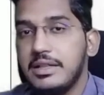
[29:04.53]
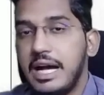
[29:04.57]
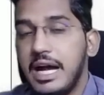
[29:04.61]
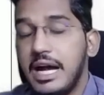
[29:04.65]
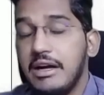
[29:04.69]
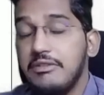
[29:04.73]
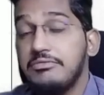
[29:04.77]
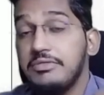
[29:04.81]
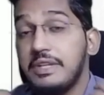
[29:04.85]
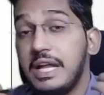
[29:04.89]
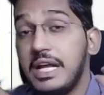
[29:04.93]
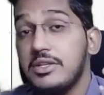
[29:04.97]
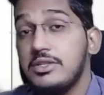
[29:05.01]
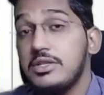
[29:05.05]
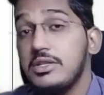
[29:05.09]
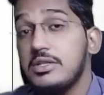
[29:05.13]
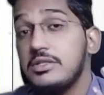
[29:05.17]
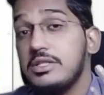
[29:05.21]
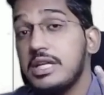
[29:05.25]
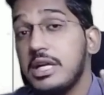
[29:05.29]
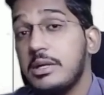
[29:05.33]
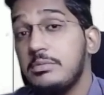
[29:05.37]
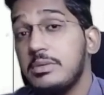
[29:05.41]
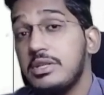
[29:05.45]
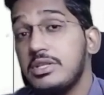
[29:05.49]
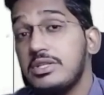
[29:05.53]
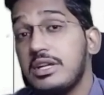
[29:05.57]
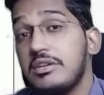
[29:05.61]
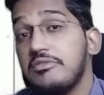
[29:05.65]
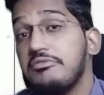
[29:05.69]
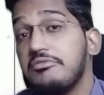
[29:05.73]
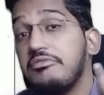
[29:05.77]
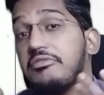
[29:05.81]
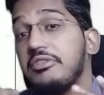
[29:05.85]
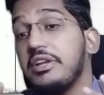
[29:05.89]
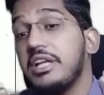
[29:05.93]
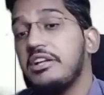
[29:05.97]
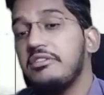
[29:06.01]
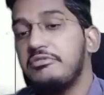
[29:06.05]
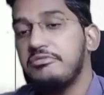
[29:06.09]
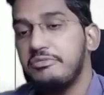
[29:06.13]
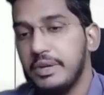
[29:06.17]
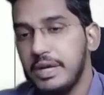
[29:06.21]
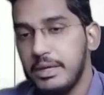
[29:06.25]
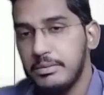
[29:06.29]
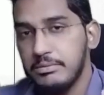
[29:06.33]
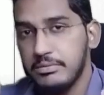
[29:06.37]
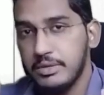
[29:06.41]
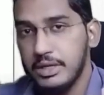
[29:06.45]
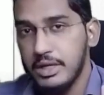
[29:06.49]
that financial statements are free
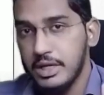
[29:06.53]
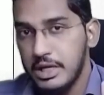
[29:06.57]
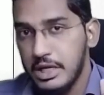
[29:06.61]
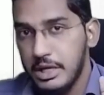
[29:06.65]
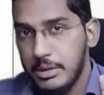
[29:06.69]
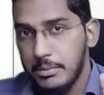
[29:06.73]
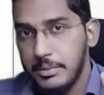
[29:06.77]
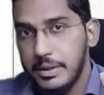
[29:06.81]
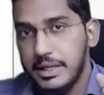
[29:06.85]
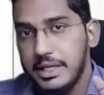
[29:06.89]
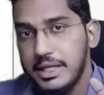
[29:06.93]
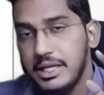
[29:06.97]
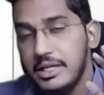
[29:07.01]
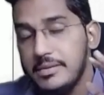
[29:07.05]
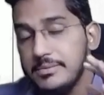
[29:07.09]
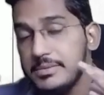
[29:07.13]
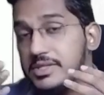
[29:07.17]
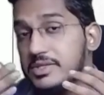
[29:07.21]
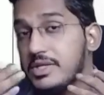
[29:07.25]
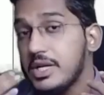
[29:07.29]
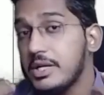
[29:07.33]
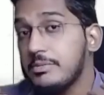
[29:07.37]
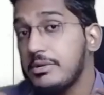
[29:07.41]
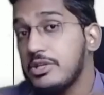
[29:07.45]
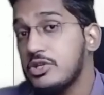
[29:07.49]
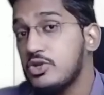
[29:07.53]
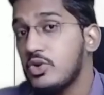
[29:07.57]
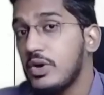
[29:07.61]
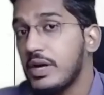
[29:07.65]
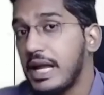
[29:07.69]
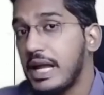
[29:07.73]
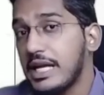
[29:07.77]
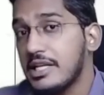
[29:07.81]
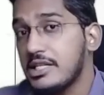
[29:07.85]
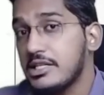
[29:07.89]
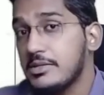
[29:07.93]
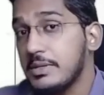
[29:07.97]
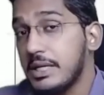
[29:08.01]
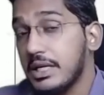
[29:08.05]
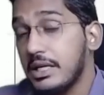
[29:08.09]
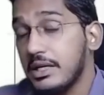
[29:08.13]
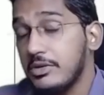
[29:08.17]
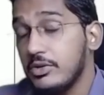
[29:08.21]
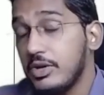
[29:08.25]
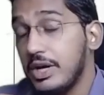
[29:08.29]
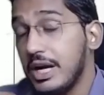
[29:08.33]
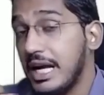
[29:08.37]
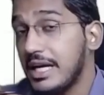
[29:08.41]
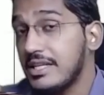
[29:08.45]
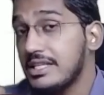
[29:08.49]
from material misstatements. You are
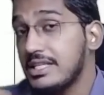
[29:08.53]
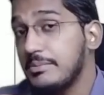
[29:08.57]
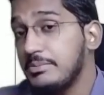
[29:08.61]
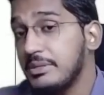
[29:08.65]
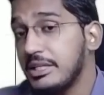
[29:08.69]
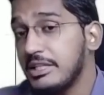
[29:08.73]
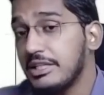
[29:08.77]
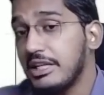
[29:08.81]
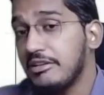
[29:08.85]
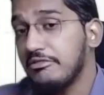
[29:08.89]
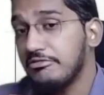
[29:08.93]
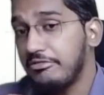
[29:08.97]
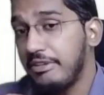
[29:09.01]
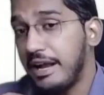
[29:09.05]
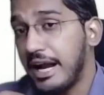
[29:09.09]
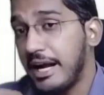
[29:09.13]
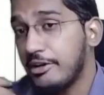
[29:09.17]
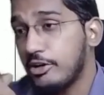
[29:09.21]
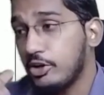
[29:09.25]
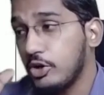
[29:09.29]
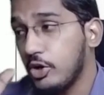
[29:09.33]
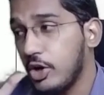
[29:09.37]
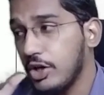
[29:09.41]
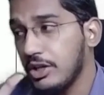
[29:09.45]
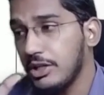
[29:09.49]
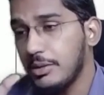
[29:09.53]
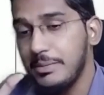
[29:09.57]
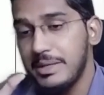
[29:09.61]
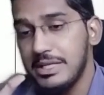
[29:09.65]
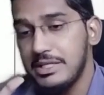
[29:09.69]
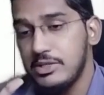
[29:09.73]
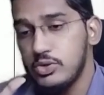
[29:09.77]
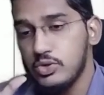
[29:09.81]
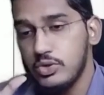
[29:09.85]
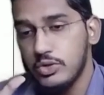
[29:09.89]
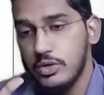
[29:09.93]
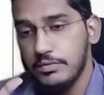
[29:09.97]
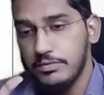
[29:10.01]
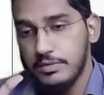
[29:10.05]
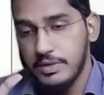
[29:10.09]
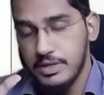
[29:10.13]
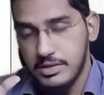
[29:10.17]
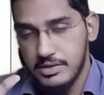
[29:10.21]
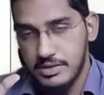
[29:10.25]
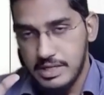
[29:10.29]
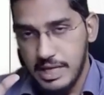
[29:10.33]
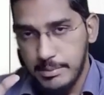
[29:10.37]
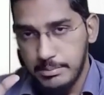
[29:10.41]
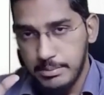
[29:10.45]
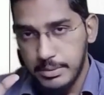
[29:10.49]
accepting that fact on the basis of
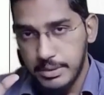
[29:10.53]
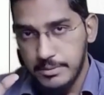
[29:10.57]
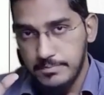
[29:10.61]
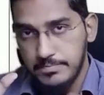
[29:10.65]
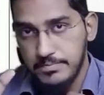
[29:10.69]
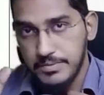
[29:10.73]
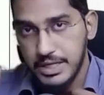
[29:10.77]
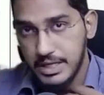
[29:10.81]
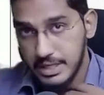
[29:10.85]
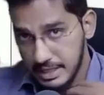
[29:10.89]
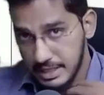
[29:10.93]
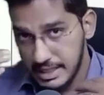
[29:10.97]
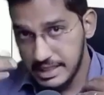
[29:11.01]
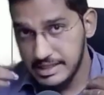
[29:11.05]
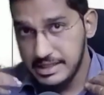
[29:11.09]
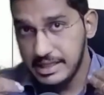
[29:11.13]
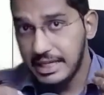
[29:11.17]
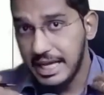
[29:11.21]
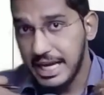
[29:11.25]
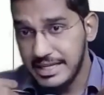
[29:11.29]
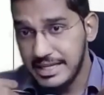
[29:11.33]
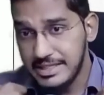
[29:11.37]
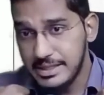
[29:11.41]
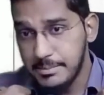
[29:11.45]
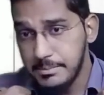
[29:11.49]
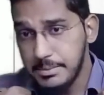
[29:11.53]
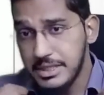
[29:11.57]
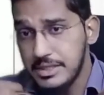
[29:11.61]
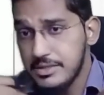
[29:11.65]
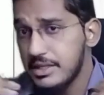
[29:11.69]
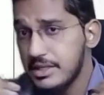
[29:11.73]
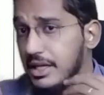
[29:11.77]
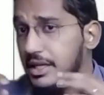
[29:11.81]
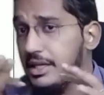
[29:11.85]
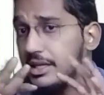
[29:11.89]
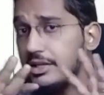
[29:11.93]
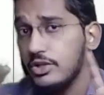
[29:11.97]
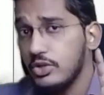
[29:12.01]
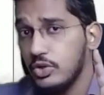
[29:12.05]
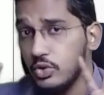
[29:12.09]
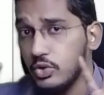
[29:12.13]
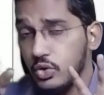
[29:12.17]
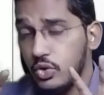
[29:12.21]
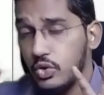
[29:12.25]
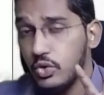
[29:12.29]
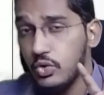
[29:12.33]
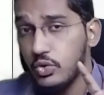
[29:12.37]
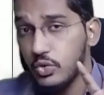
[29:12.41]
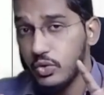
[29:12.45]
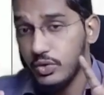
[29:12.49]
sample. Is that acceptance correct?
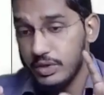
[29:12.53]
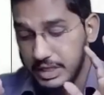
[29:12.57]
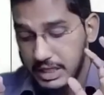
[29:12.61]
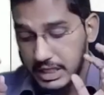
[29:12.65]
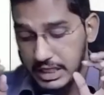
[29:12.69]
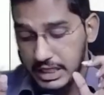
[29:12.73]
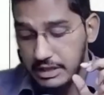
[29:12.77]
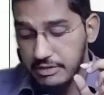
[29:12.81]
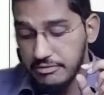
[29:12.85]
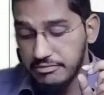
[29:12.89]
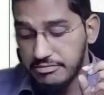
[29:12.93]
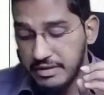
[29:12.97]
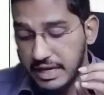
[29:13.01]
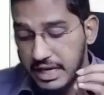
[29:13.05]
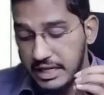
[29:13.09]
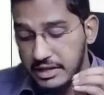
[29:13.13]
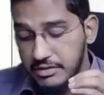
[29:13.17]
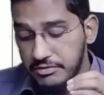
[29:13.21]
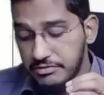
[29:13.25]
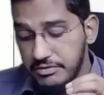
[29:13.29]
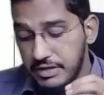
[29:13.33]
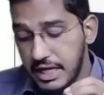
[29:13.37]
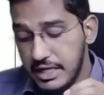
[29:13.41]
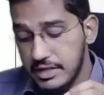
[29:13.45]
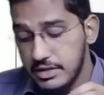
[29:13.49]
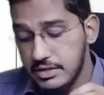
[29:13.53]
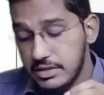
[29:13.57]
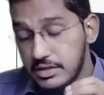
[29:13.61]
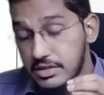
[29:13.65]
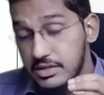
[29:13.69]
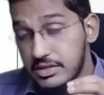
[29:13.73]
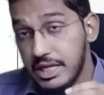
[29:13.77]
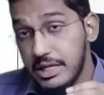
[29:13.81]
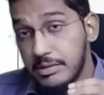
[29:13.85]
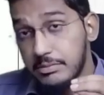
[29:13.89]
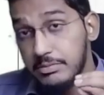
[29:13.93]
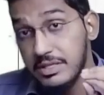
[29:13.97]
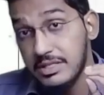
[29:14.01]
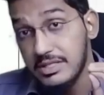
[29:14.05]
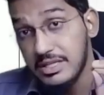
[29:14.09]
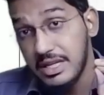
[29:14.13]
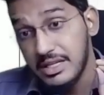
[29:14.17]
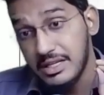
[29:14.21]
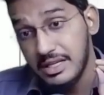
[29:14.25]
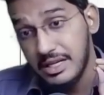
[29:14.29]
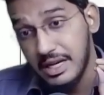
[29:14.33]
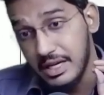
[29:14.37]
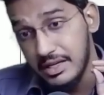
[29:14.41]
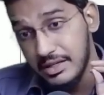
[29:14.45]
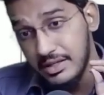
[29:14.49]
No. In fact, financial statements are
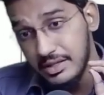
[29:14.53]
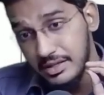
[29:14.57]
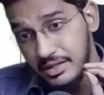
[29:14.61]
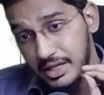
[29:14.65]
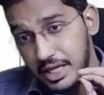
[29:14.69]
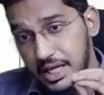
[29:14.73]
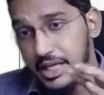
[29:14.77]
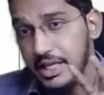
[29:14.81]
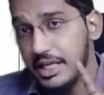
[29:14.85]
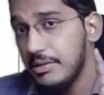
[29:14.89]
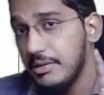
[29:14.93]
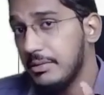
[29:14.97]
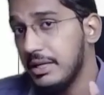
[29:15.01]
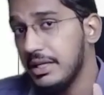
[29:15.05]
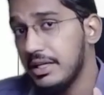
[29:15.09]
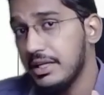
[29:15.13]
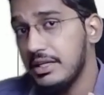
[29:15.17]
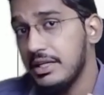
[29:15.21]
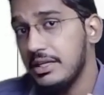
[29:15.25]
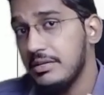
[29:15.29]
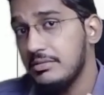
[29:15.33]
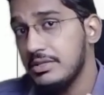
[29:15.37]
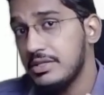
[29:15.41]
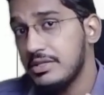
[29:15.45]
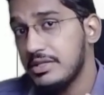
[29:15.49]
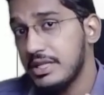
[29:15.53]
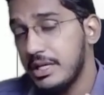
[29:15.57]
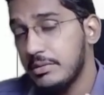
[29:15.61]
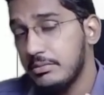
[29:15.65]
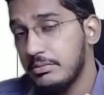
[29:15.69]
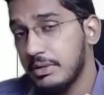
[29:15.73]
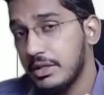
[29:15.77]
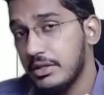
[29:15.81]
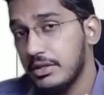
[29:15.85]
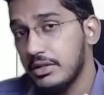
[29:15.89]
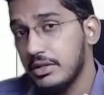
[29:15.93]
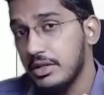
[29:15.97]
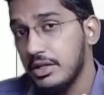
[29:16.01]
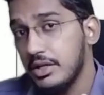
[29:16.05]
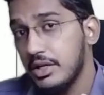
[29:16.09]
containing material misstatement.